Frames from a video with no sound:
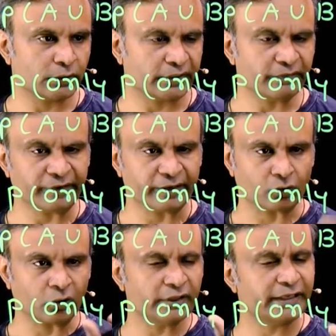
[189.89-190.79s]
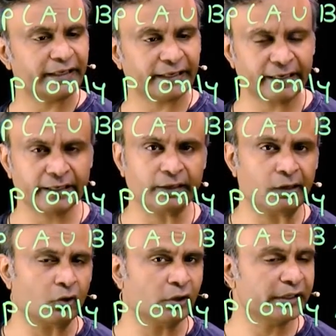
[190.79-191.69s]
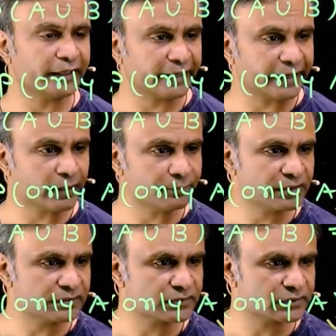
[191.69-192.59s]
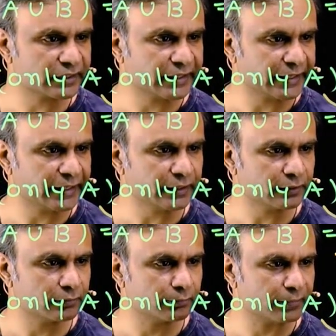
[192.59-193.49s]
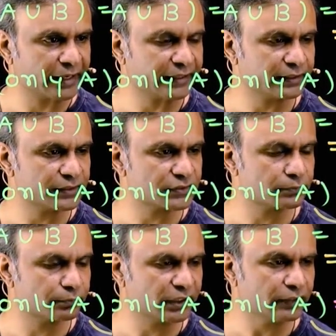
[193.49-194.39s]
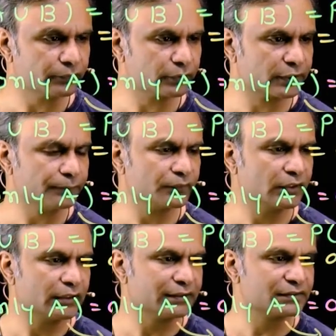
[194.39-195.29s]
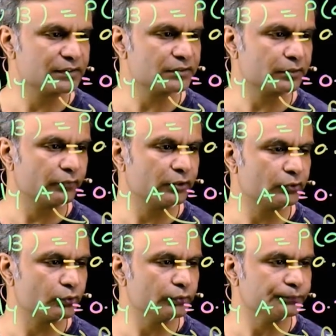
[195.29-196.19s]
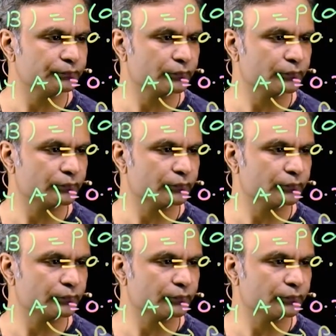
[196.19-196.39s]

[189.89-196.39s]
event only A. Now only A means A minus B. Okay. This is equal to